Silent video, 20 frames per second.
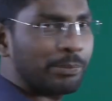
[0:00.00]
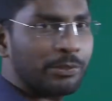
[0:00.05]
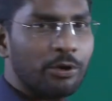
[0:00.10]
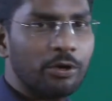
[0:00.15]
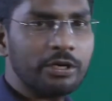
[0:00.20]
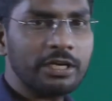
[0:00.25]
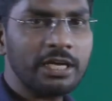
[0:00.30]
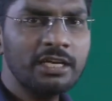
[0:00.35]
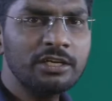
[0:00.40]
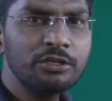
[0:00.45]

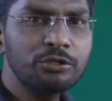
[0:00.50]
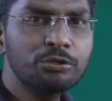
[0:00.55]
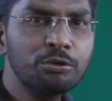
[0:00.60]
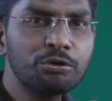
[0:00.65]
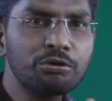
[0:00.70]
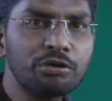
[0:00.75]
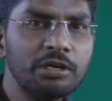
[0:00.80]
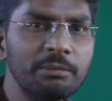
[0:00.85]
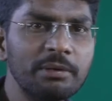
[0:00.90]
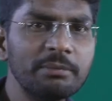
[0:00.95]
Okay,
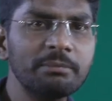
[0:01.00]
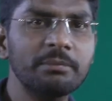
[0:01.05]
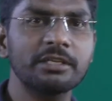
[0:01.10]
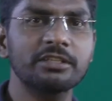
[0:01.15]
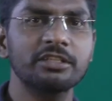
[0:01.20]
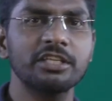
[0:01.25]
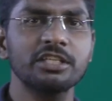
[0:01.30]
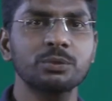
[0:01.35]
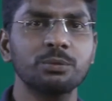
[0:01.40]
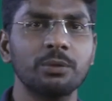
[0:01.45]
to remember
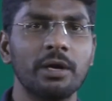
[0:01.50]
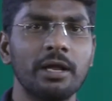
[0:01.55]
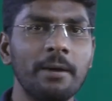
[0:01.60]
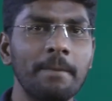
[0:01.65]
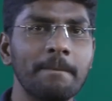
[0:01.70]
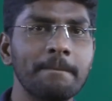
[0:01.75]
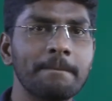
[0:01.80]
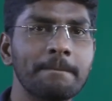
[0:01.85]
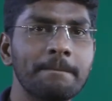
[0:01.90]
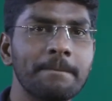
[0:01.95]
this
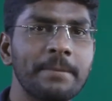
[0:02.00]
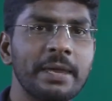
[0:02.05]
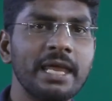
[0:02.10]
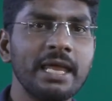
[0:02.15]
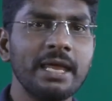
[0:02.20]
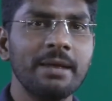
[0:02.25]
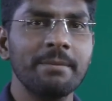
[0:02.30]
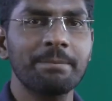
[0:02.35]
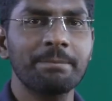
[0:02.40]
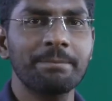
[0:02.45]
one,
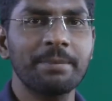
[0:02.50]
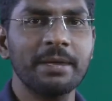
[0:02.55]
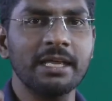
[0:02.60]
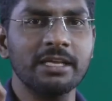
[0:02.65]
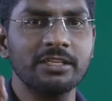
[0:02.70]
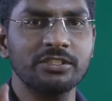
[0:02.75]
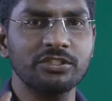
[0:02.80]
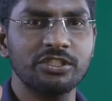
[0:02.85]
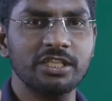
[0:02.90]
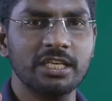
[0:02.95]
P.
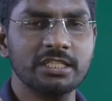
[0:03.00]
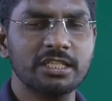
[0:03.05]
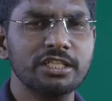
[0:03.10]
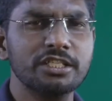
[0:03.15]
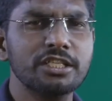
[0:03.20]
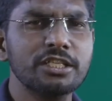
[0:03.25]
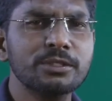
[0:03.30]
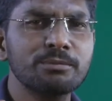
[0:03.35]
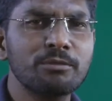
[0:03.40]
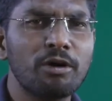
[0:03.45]
P. Just
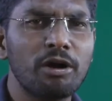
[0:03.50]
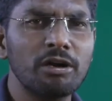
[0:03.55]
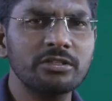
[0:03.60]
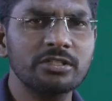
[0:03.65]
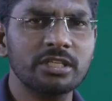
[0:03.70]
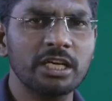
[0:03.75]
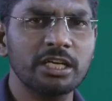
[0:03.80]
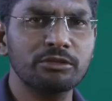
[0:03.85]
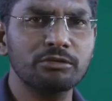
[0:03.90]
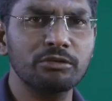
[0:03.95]
is a small
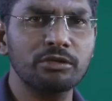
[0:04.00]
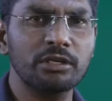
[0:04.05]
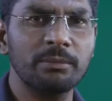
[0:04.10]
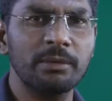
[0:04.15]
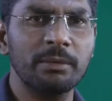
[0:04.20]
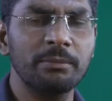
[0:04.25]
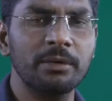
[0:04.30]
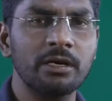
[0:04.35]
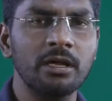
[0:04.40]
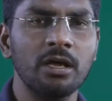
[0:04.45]
trick to
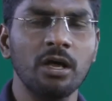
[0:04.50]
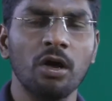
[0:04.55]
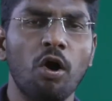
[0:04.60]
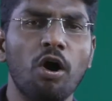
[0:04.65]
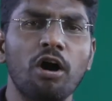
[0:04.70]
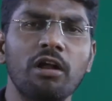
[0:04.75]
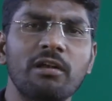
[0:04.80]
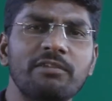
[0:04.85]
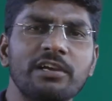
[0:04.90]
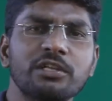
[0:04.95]
remember.
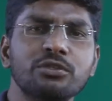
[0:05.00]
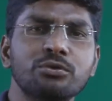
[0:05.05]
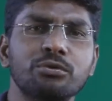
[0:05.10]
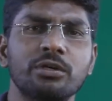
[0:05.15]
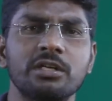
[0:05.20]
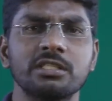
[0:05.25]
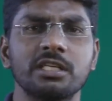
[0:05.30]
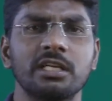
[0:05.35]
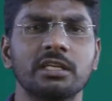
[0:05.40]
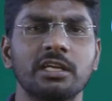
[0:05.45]
Always
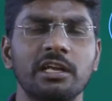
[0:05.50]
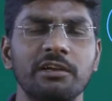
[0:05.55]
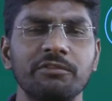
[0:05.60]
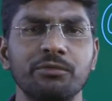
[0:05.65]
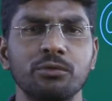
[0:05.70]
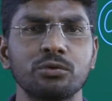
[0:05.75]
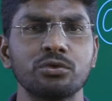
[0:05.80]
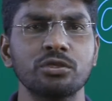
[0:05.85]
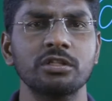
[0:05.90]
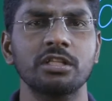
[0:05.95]
students are
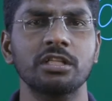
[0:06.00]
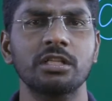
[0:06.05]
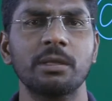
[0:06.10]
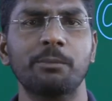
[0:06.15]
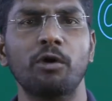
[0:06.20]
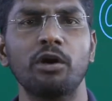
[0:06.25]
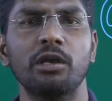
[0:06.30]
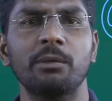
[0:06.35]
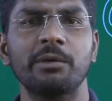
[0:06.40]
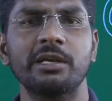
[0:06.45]
confusing that the
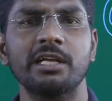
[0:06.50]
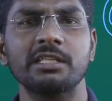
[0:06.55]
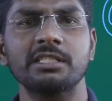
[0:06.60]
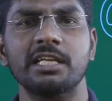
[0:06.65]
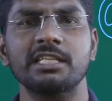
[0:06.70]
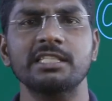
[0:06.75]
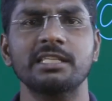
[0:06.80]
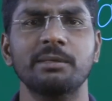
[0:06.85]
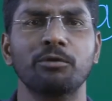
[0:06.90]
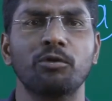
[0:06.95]
polymerase
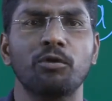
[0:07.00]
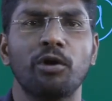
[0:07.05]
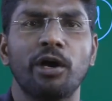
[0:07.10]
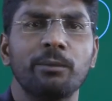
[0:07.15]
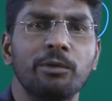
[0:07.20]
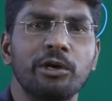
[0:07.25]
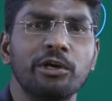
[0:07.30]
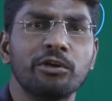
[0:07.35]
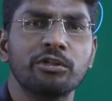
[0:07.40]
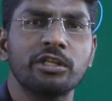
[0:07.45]
enzyme go
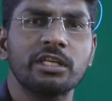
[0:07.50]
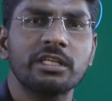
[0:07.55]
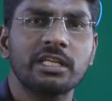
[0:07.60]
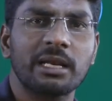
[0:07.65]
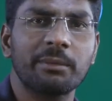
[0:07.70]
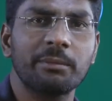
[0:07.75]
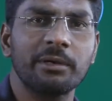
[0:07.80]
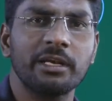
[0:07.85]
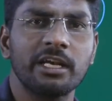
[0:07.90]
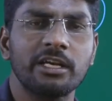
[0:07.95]
and go into the
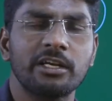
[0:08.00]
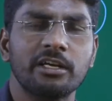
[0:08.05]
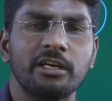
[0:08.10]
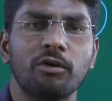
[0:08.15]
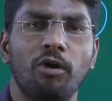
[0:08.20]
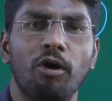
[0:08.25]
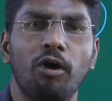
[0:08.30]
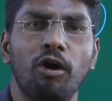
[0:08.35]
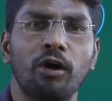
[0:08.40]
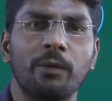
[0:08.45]

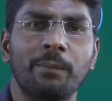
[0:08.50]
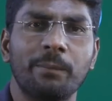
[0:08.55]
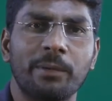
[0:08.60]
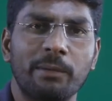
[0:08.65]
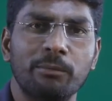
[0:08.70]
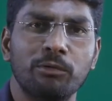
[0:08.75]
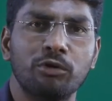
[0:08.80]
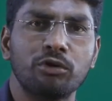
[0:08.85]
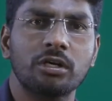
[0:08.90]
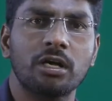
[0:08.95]
terminator or
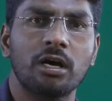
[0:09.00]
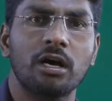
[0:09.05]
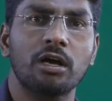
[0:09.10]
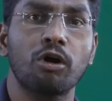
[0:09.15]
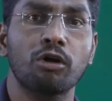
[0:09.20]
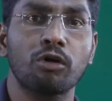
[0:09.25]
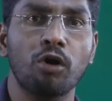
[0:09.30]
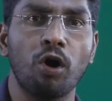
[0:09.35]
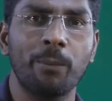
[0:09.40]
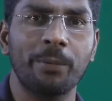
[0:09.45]
promoter
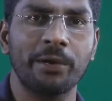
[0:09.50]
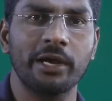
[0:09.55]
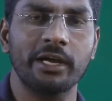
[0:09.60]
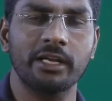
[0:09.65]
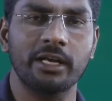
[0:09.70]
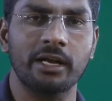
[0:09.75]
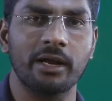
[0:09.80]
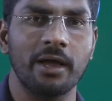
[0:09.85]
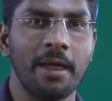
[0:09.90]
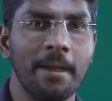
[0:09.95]
or
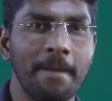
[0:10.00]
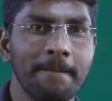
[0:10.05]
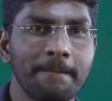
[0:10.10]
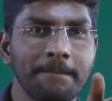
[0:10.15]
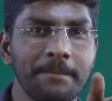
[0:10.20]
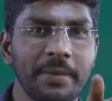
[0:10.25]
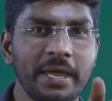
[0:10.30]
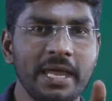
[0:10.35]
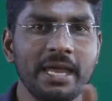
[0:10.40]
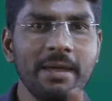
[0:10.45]
operator.
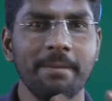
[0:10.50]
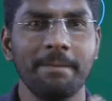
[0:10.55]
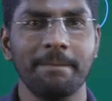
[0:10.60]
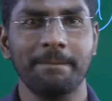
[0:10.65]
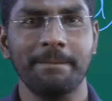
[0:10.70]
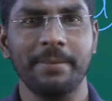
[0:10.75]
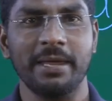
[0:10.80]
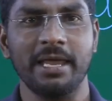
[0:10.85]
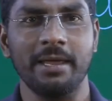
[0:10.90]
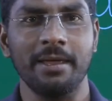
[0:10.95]
P.
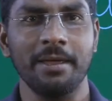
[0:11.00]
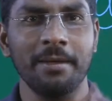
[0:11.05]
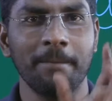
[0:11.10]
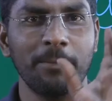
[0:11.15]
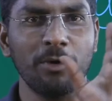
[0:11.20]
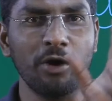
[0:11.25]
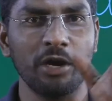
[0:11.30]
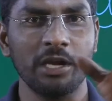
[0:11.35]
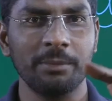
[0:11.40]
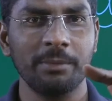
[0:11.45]
P.
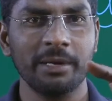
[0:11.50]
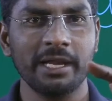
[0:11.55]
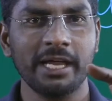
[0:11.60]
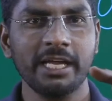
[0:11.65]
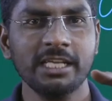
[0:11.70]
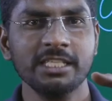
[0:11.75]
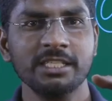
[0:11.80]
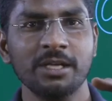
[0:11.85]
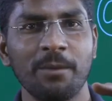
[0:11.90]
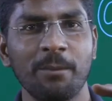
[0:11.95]

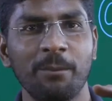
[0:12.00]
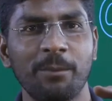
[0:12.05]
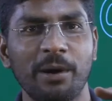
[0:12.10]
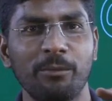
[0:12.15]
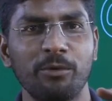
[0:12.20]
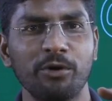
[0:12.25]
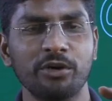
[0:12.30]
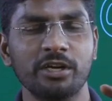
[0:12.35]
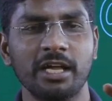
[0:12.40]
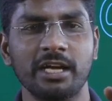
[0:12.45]
Polymerase
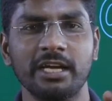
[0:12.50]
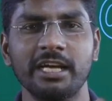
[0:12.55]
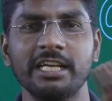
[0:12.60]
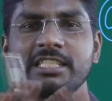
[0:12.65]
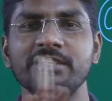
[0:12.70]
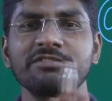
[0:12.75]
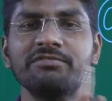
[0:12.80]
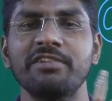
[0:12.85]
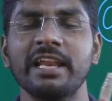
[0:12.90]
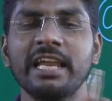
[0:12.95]
promoter.
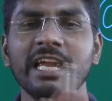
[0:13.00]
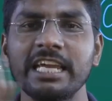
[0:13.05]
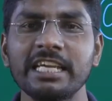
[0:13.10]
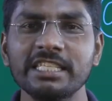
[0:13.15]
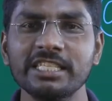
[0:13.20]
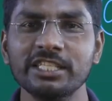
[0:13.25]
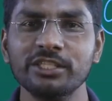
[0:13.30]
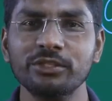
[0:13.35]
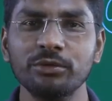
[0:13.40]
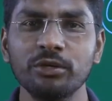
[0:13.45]
It's very
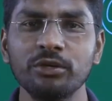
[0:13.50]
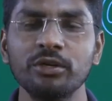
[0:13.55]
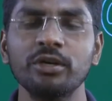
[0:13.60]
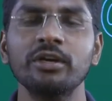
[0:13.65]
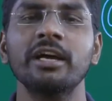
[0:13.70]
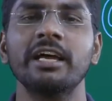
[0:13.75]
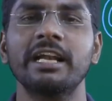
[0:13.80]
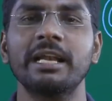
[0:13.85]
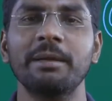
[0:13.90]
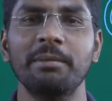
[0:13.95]
easy to
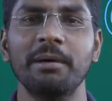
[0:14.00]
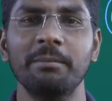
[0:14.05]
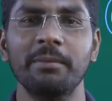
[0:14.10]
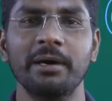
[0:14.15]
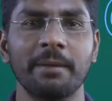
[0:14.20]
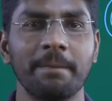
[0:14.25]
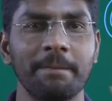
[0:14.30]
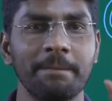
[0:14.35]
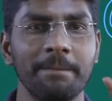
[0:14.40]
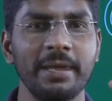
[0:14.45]

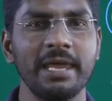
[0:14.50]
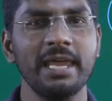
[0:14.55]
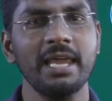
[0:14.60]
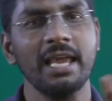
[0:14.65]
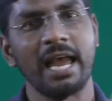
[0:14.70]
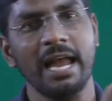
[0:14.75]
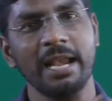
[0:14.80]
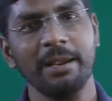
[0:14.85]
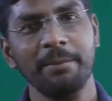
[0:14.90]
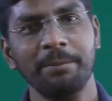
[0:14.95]
remember.
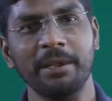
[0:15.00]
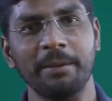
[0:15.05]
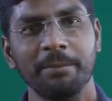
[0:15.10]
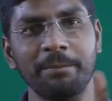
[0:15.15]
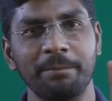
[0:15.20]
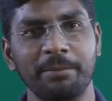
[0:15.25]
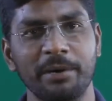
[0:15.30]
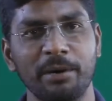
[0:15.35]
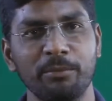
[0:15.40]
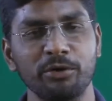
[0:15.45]
P and
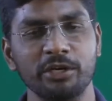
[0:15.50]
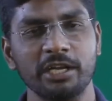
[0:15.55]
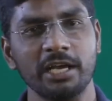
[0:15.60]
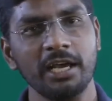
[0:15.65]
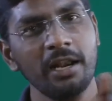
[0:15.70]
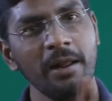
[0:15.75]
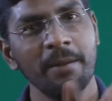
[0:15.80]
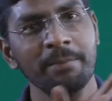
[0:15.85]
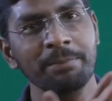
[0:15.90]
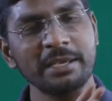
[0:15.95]
P.
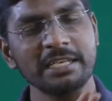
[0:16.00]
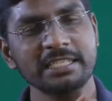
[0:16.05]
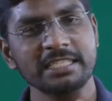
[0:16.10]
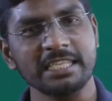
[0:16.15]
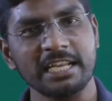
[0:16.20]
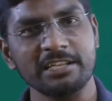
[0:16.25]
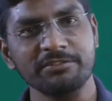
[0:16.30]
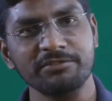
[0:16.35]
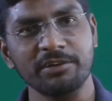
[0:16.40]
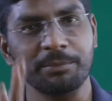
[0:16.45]
Promoter. P
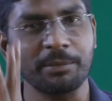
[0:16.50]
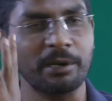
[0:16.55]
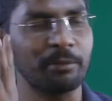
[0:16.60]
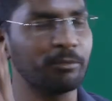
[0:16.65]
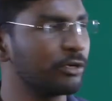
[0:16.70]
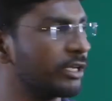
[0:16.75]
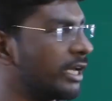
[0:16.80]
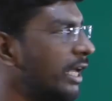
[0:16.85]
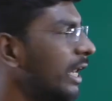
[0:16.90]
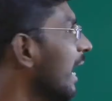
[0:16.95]
stands for
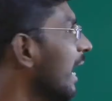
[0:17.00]
promoter